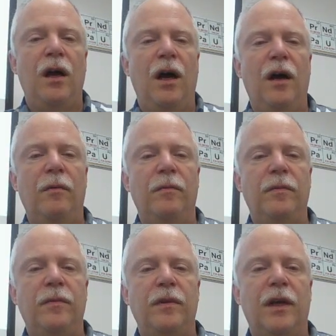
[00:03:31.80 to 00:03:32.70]

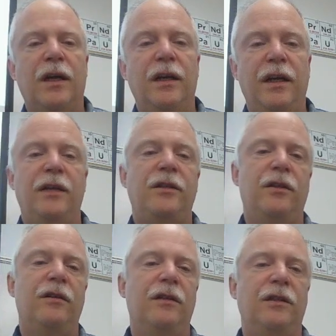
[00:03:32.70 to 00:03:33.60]
Um, the
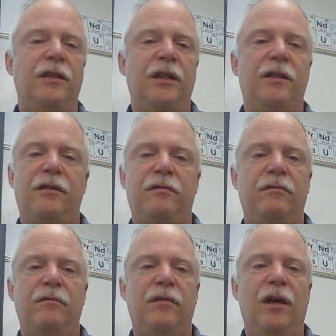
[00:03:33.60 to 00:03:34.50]
condenser is just,
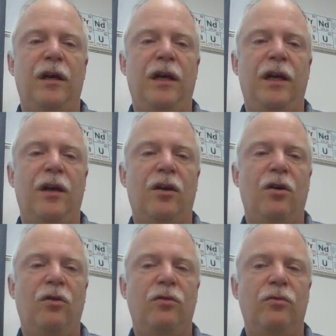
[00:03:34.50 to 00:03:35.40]
again, a
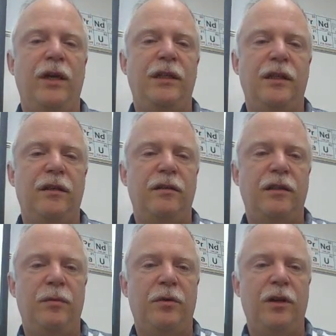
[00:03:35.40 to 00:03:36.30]
cold region,
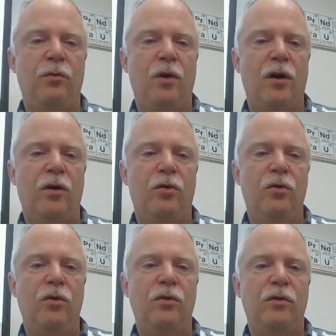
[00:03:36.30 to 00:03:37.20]
typically
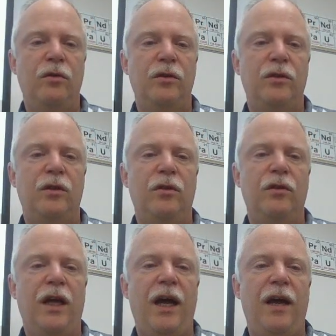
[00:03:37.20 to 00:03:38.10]
water-cooled, so
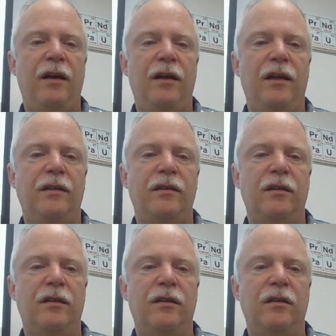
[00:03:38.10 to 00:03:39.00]
that this
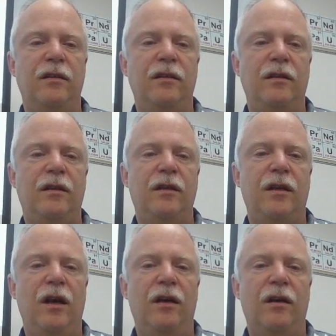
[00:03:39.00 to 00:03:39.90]

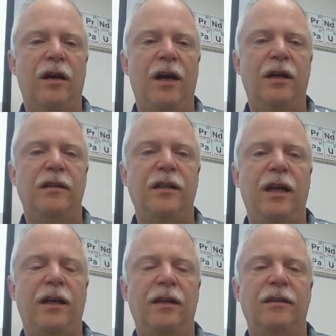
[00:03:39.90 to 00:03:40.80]
uh,
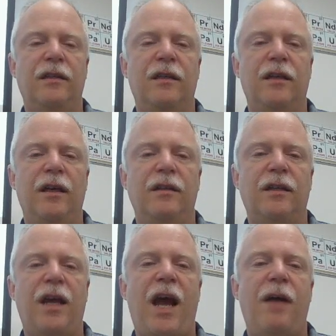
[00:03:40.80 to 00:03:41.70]
condensate is, is
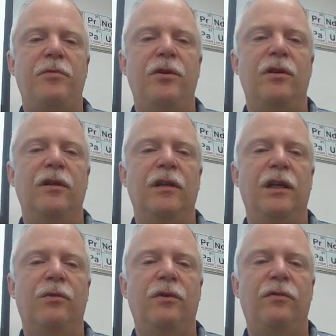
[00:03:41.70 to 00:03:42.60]
captured in the
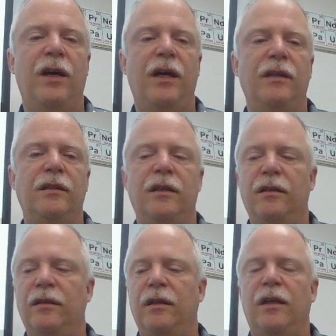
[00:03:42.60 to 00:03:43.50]
liquid phase
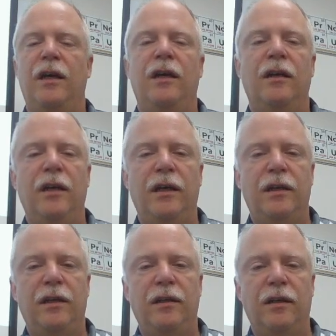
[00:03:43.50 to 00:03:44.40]
and, and
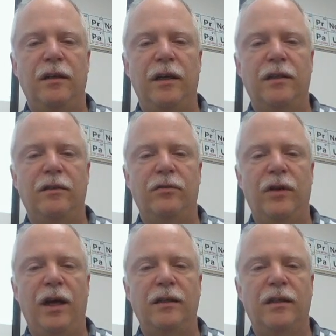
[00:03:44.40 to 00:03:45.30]
collected in the collection
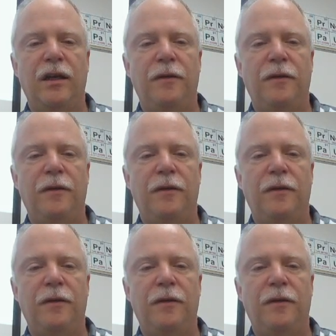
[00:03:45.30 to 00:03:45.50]
flask.